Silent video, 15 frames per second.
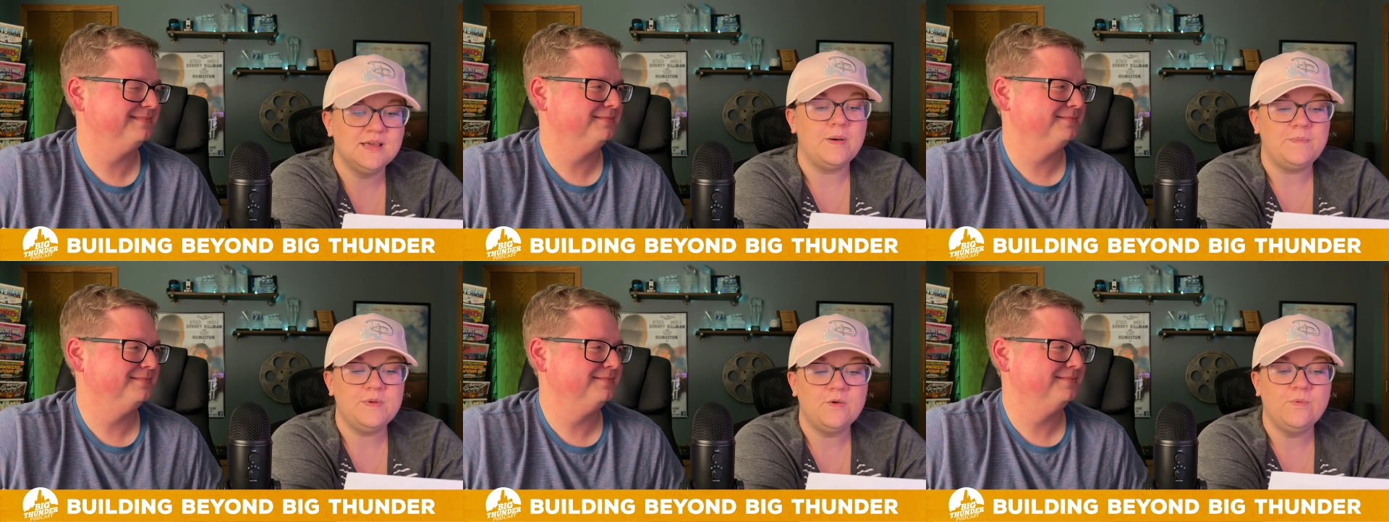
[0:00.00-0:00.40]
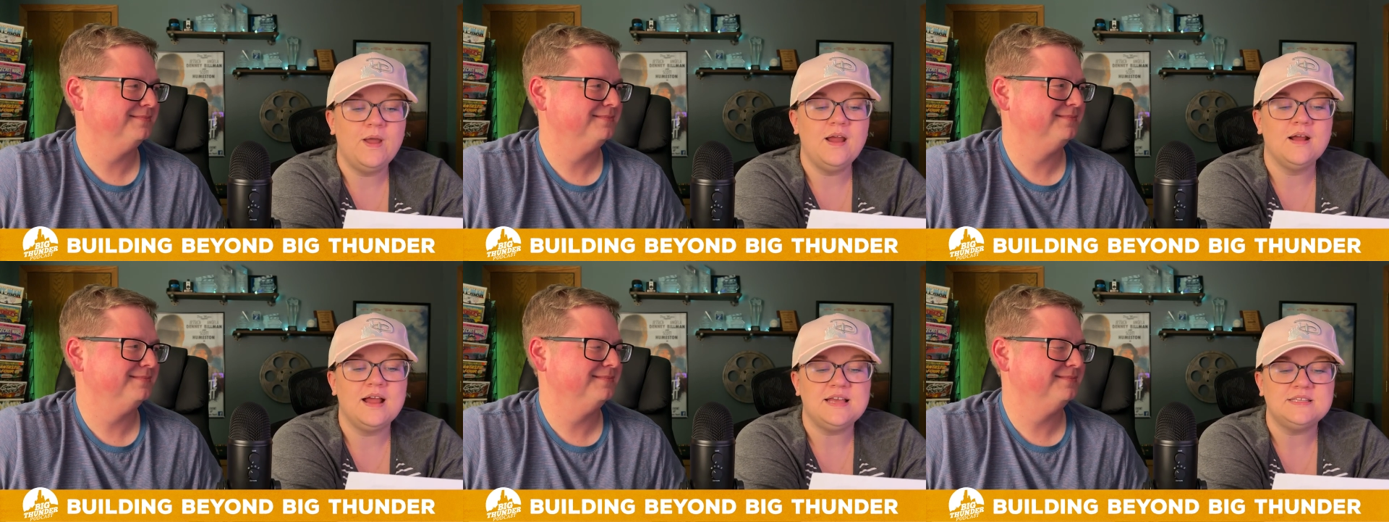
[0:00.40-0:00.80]
Speaker 1: but
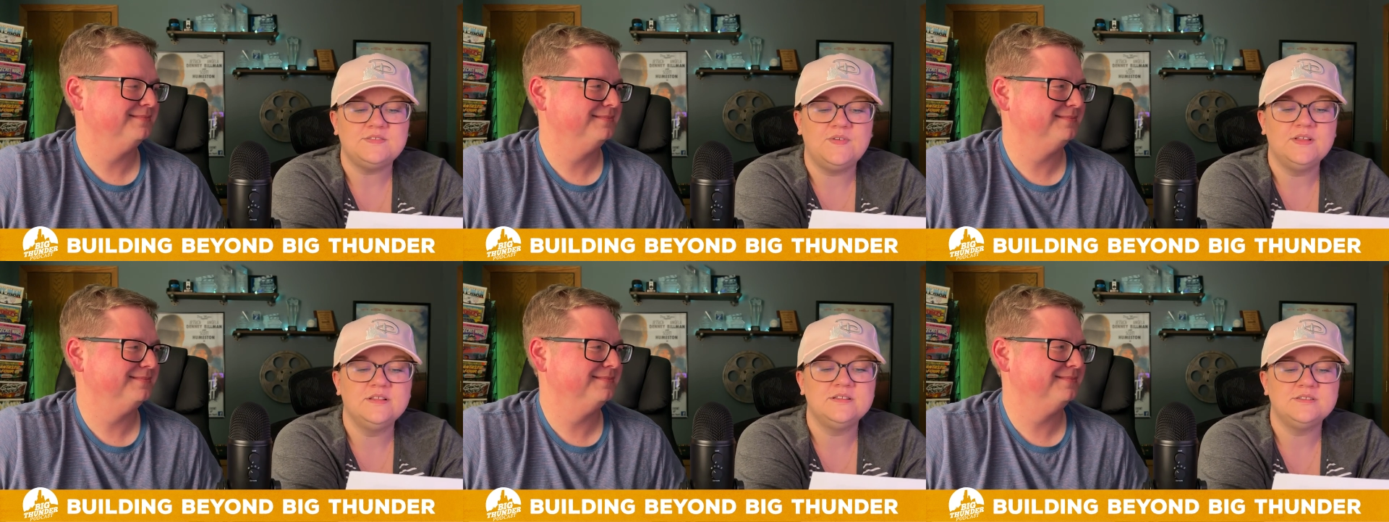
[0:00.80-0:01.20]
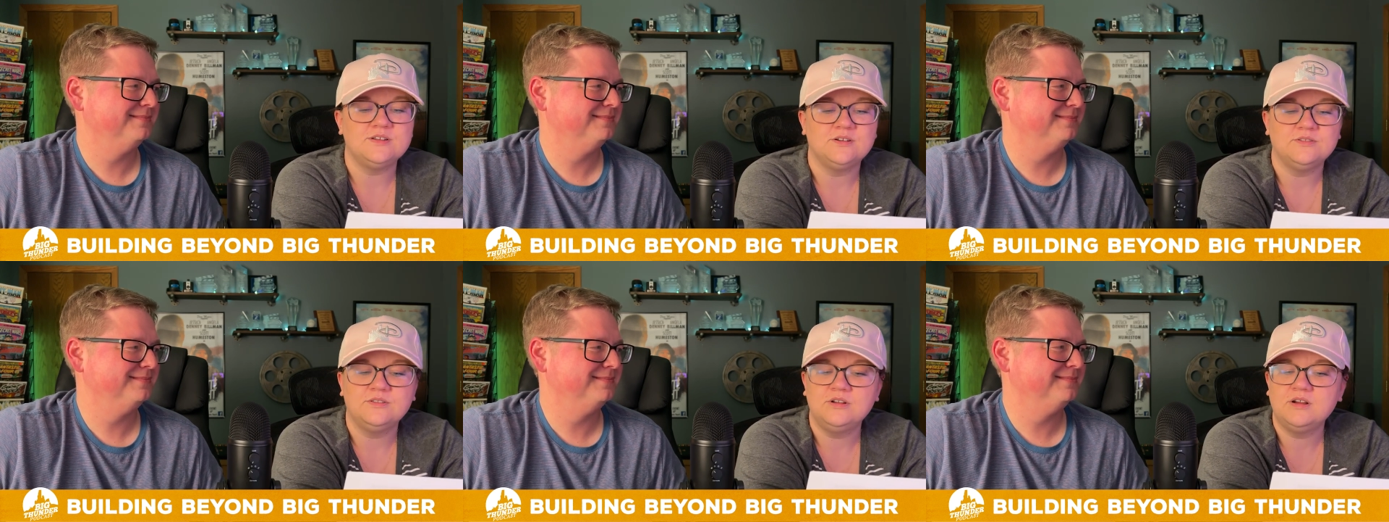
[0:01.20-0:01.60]
beware as villains
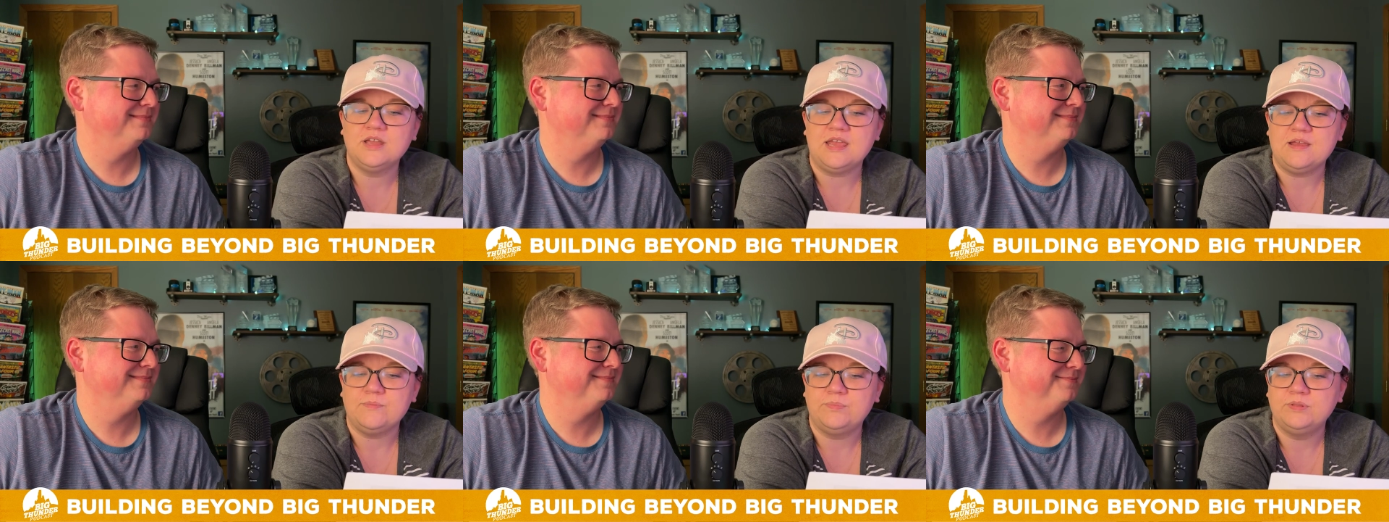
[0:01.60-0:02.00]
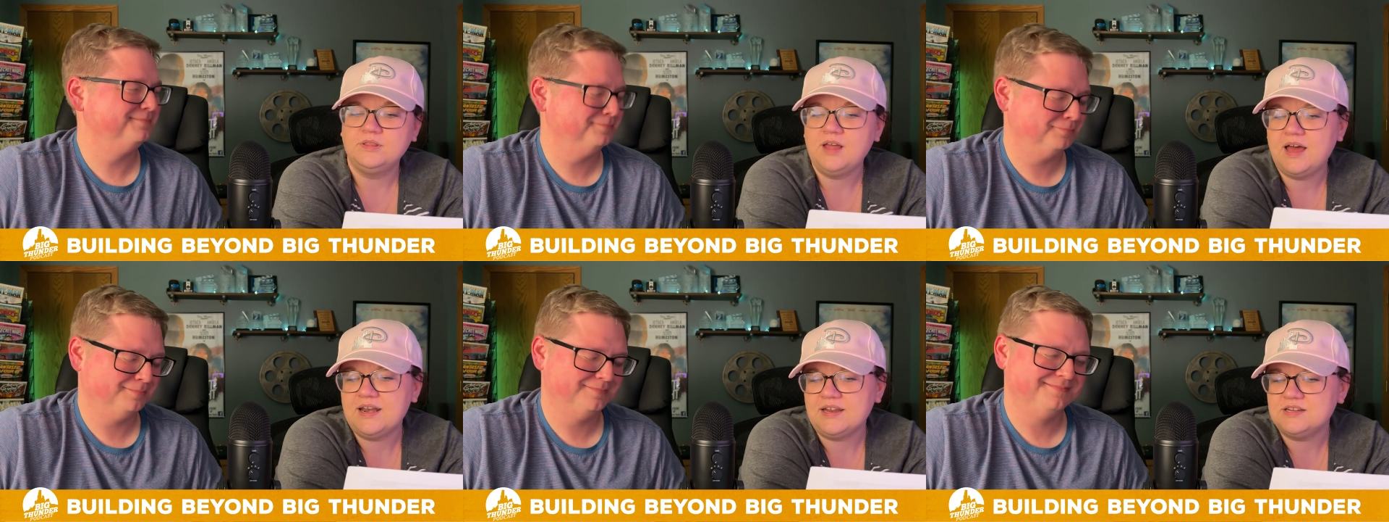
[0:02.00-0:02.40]
are lurking,
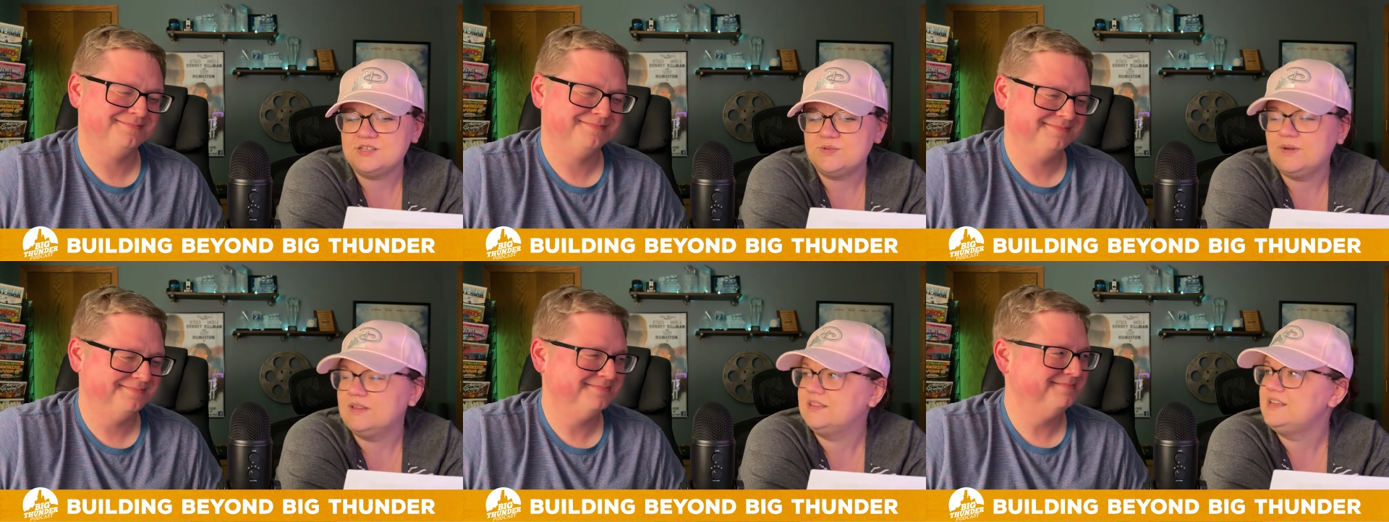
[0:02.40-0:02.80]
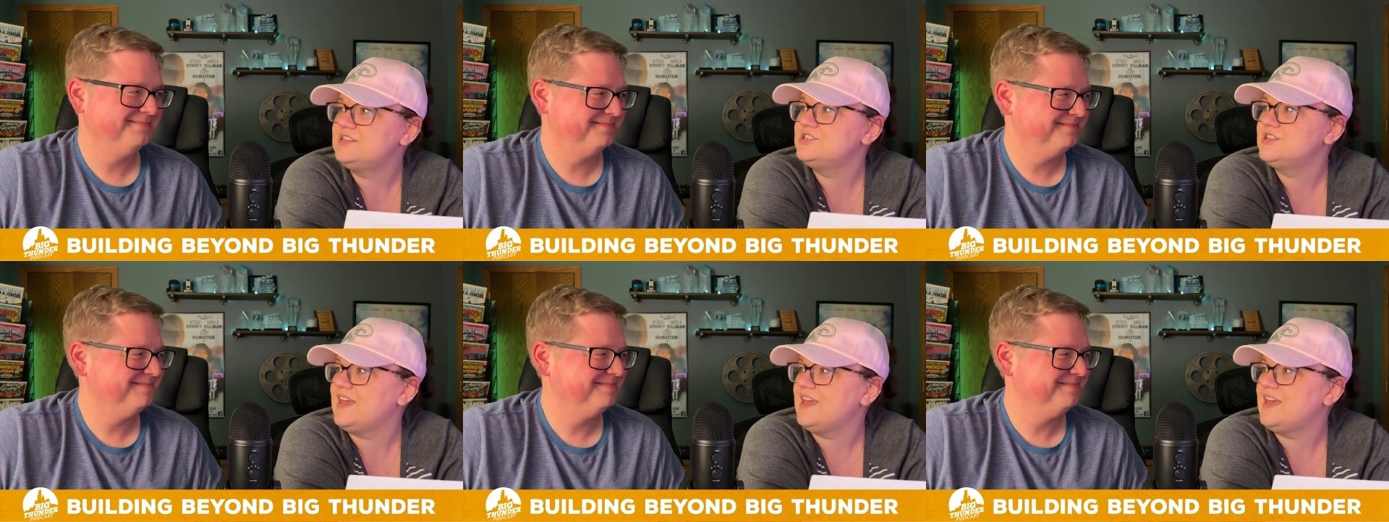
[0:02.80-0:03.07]
plotting to unleash